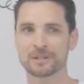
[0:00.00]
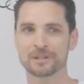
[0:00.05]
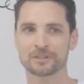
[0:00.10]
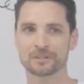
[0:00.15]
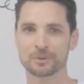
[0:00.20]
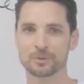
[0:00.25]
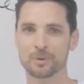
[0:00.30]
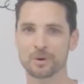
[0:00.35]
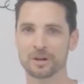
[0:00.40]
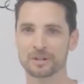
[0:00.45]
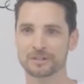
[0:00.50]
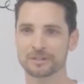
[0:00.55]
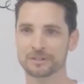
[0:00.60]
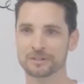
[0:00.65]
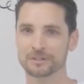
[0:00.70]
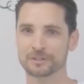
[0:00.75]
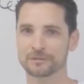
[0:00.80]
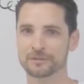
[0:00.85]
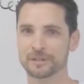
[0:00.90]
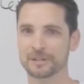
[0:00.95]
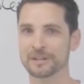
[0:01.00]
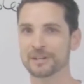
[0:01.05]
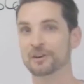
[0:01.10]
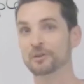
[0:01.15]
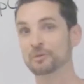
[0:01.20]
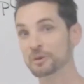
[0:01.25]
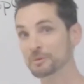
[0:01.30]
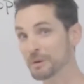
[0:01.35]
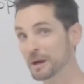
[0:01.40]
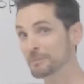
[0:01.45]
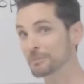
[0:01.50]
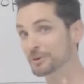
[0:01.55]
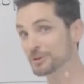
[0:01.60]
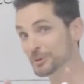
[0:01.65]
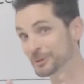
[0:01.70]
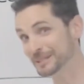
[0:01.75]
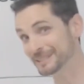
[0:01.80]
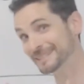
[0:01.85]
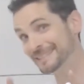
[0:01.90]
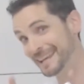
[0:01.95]
to watch this video. Remember, you
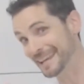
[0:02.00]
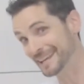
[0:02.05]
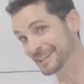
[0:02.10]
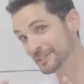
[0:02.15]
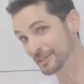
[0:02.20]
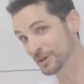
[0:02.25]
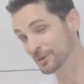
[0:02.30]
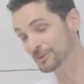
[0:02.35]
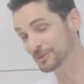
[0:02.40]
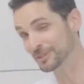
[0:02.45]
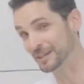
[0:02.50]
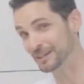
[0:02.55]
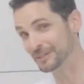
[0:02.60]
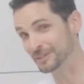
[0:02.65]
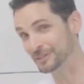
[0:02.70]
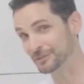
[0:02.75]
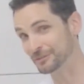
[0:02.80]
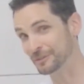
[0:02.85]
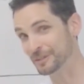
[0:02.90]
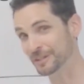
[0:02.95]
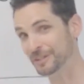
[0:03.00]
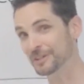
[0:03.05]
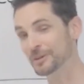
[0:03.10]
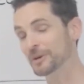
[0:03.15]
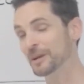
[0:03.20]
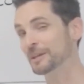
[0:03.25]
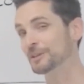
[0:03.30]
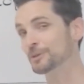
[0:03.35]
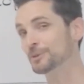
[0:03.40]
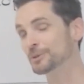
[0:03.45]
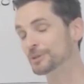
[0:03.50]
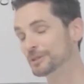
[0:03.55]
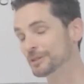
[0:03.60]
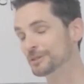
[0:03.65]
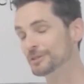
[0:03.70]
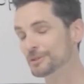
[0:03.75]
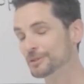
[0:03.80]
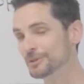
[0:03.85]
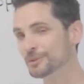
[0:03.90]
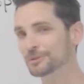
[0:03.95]
could take notes on this video and you could
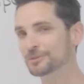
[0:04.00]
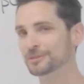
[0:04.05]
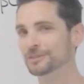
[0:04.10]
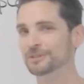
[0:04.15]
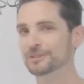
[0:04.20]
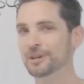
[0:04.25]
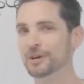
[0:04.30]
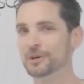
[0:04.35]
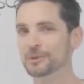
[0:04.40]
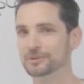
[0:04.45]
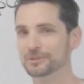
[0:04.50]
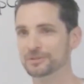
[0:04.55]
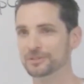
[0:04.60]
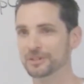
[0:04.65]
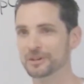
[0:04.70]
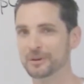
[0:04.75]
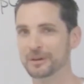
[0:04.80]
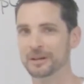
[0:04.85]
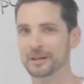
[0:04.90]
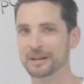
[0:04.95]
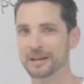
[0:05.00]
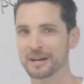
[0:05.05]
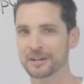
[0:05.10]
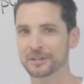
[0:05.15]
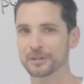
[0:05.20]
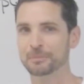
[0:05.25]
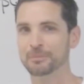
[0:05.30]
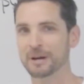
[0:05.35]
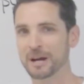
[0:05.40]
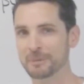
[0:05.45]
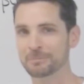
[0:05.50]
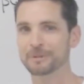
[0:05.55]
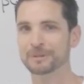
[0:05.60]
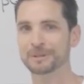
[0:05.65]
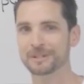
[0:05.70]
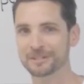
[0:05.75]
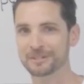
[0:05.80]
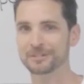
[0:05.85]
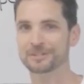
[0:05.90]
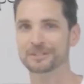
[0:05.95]
use the notes, alright, on your
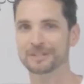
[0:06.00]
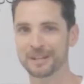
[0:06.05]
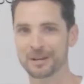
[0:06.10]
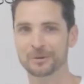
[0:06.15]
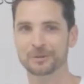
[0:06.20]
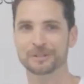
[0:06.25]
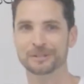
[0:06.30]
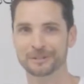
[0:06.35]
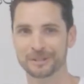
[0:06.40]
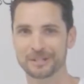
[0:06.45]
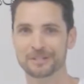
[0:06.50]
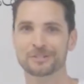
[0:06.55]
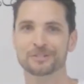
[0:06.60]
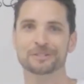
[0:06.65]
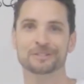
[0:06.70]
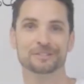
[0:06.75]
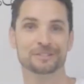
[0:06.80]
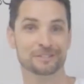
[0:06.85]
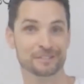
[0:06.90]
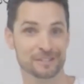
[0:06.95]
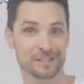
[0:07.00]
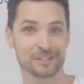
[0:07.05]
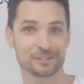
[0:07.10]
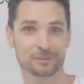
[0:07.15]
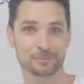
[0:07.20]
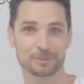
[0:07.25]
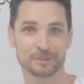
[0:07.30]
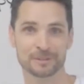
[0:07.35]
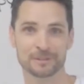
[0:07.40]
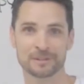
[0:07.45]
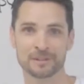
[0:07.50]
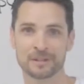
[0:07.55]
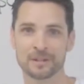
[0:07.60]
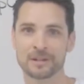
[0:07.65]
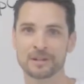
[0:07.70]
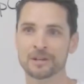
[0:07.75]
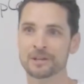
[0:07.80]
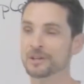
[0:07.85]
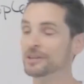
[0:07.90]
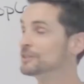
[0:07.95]
population calculation assessment.
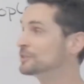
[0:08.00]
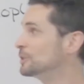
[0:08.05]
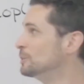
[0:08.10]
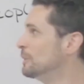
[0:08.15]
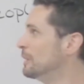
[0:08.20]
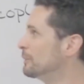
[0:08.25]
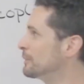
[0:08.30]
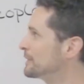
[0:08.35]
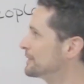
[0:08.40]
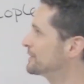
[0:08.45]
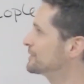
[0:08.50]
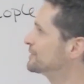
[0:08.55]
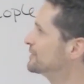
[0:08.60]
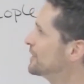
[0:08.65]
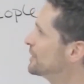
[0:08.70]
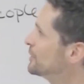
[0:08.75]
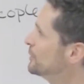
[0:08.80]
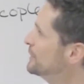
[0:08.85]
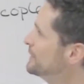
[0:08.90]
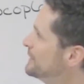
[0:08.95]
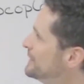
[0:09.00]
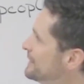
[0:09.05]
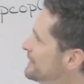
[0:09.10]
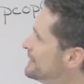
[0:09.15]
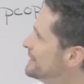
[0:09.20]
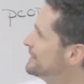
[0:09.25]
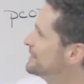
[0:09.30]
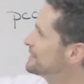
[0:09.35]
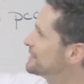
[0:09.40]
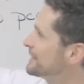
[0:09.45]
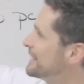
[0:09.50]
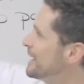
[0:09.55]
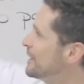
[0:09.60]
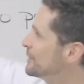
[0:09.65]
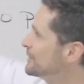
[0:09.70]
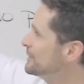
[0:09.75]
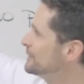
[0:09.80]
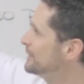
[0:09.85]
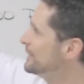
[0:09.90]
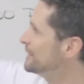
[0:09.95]
So what we're going to start with is
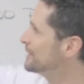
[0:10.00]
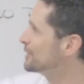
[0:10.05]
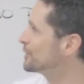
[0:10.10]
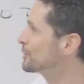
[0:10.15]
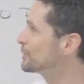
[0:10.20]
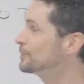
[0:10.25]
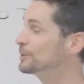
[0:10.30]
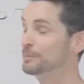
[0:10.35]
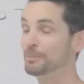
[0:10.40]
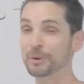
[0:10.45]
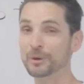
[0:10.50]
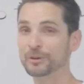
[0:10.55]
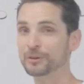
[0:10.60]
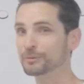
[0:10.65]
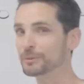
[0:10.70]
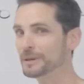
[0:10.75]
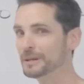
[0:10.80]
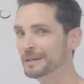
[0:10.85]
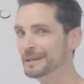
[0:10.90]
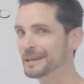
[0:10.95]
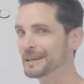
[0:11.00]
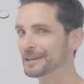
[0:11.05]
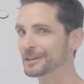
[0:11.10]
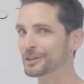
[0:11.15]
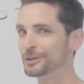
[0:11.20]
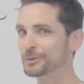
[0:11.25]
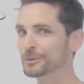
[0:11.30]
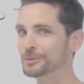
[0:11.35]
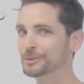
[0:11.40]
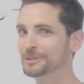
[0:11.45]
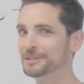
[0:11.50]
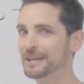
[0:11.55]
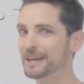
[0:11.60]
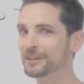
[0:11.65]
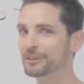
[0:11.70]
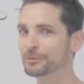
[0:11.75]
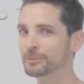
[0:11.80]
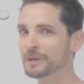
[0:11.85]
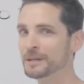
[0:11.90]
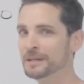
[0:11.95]
calculating crude birth rate and crude
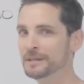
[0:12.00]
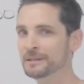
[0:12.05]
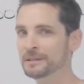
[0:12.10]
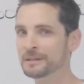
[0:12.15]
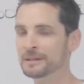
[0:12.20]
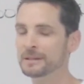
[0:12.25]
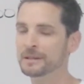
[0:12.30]
death rate.